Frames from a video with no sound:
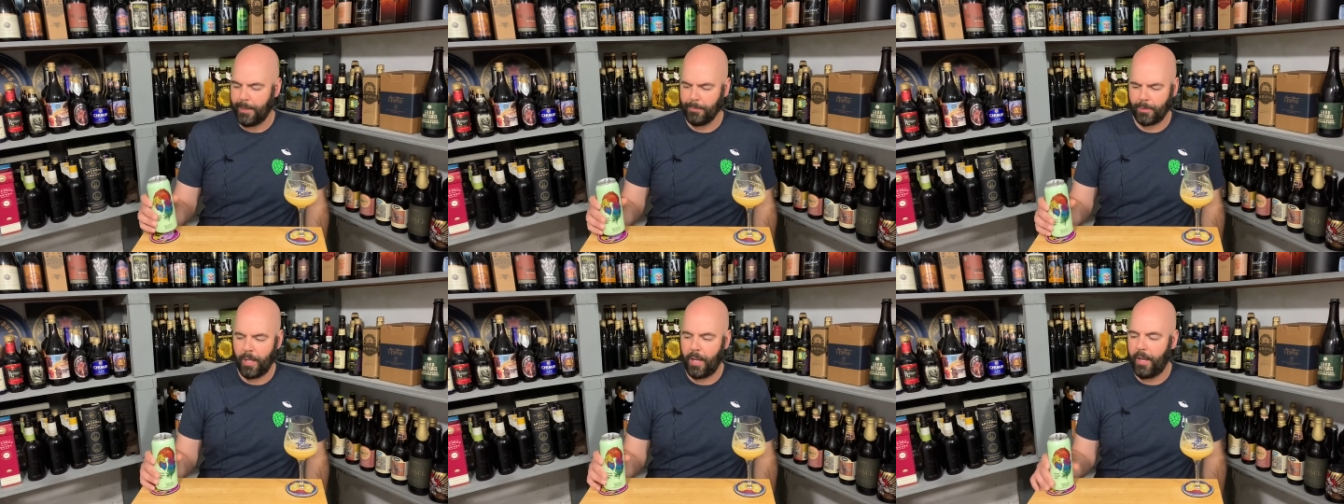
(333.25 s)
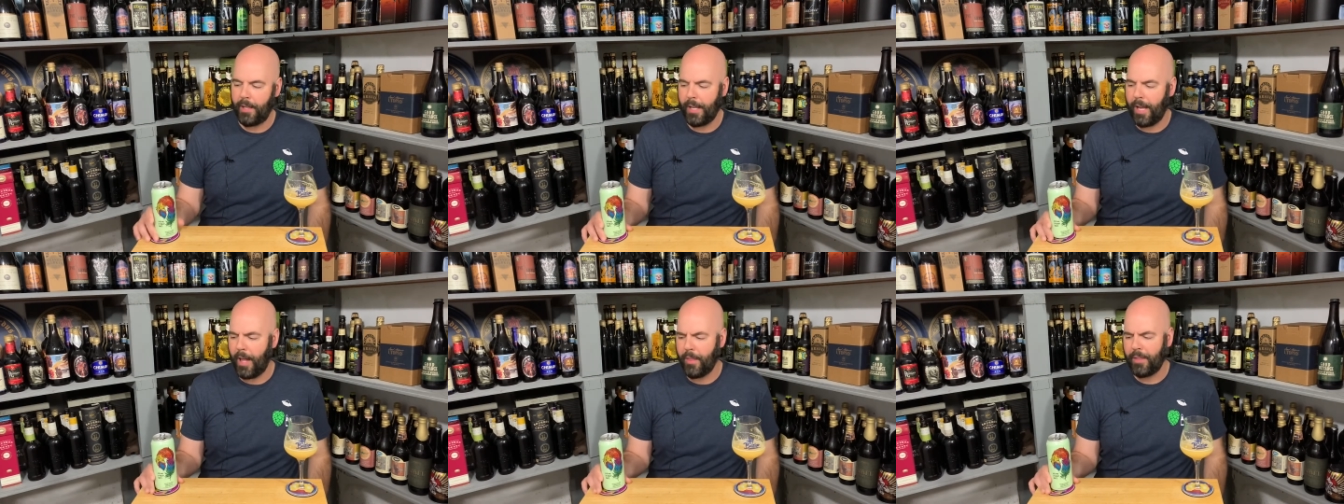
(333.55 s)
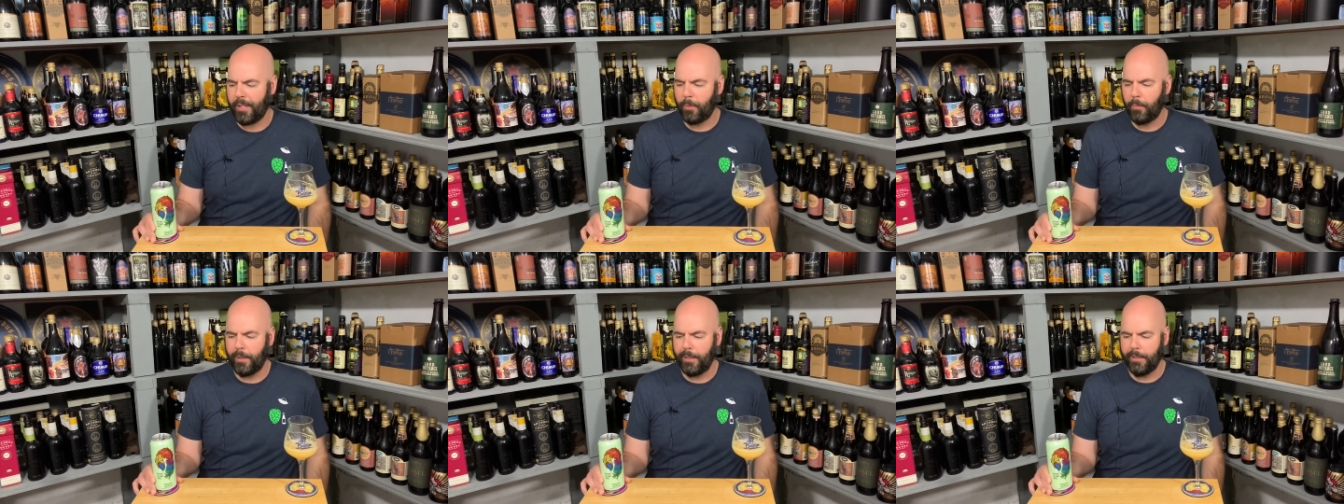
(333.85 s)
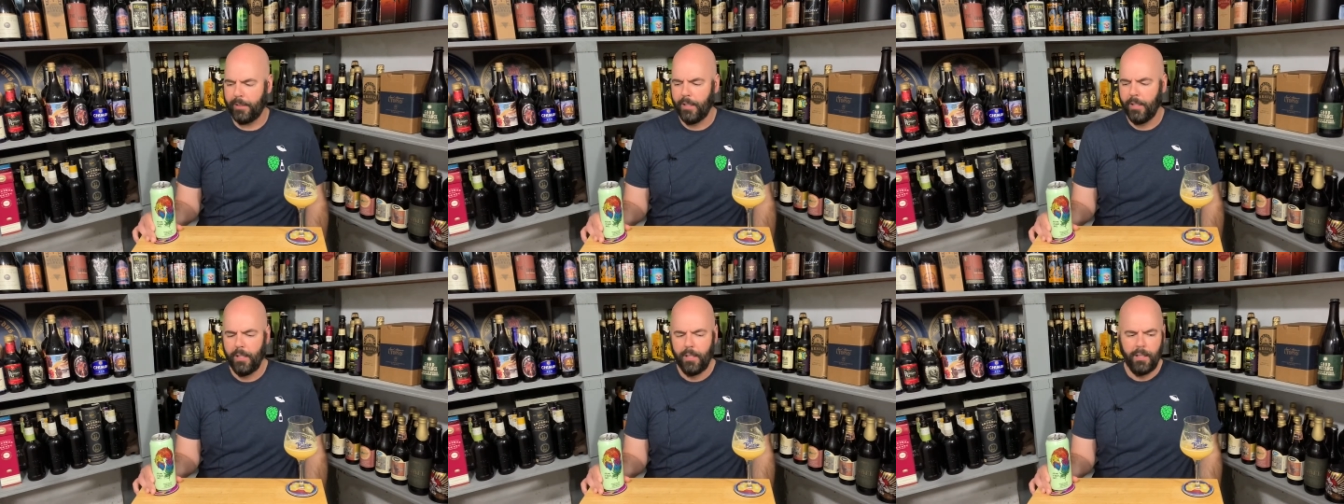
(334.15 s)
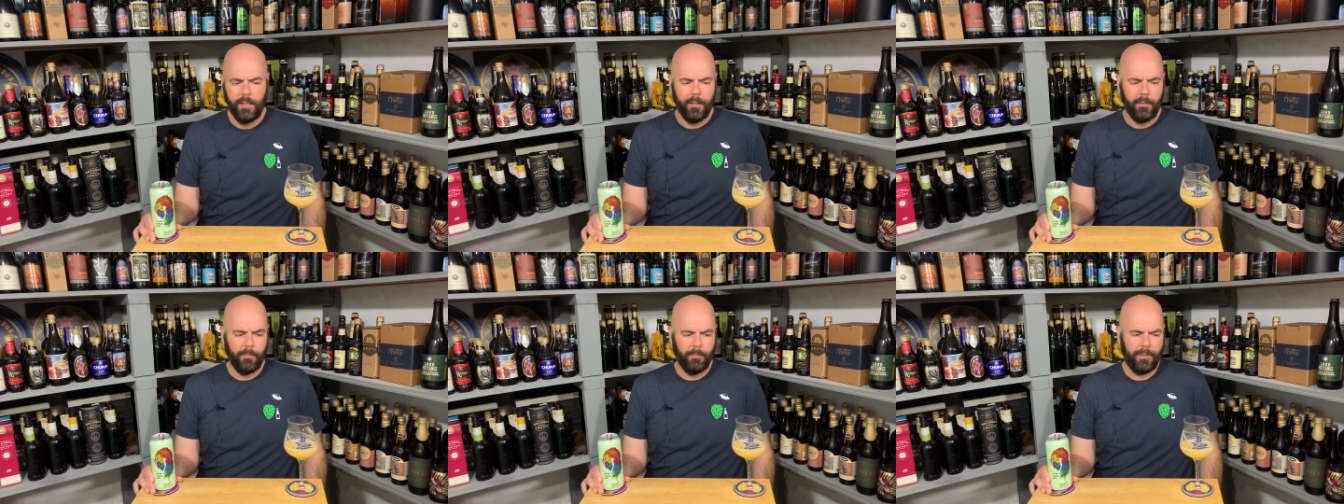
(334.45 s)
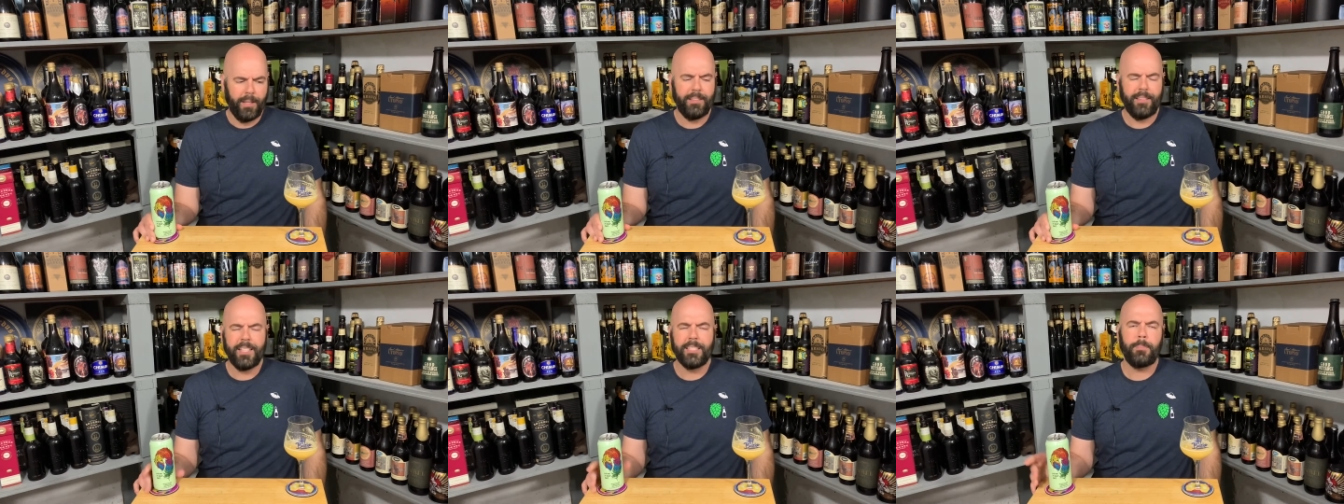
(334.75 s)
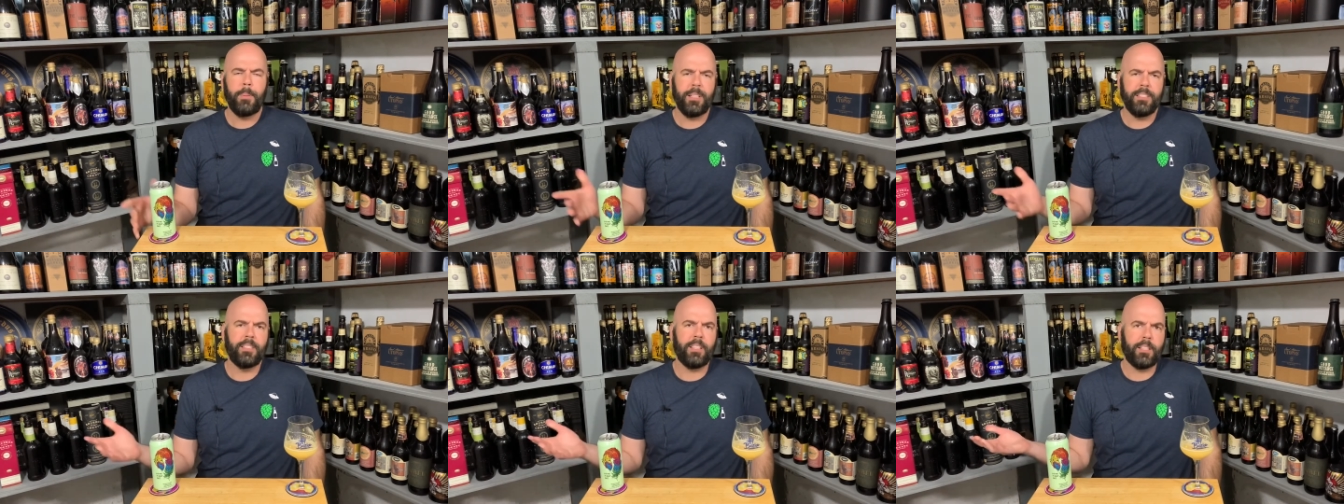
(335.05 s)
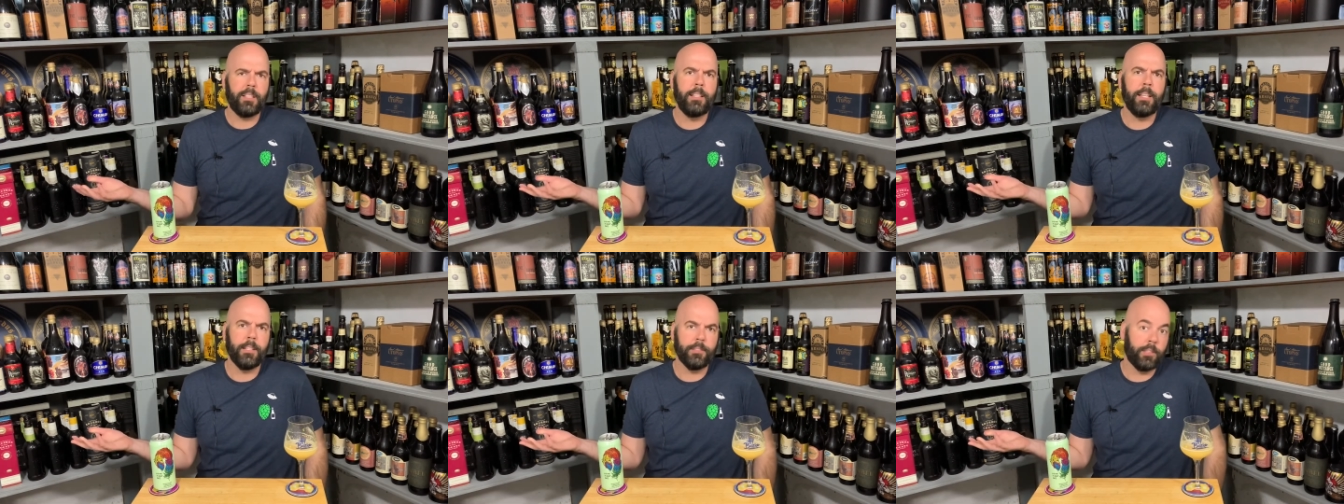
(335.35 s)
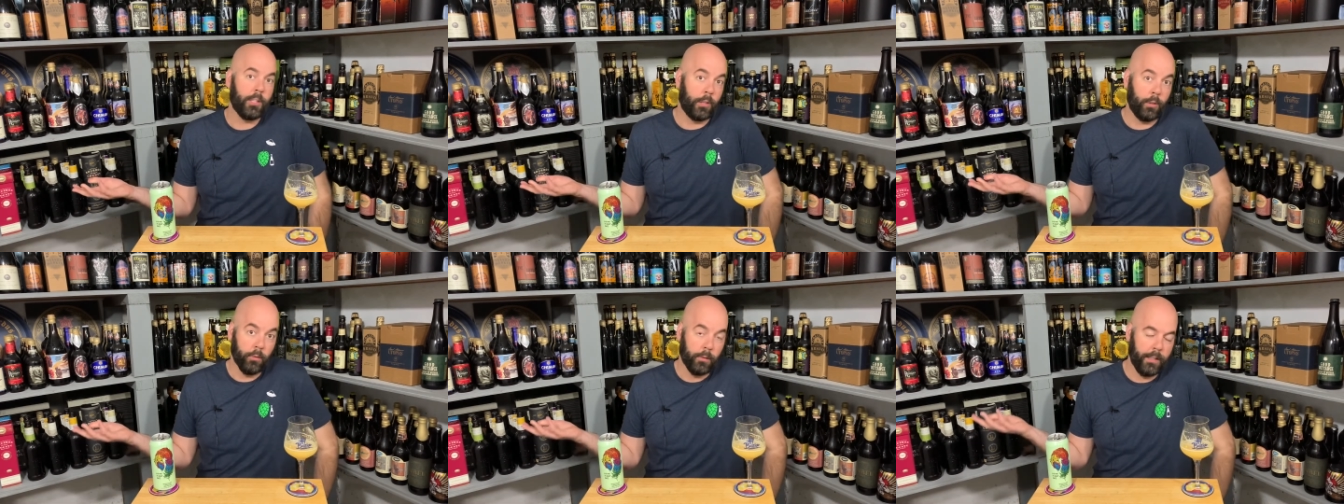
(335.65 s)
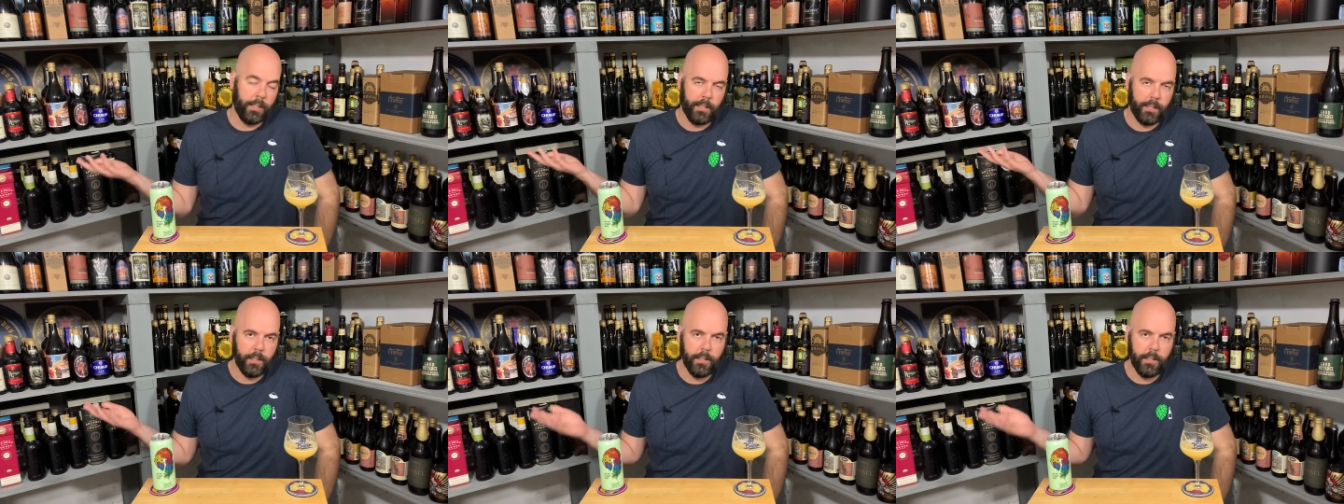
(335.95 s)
So I, yeah, I think we that's basically us agreeing.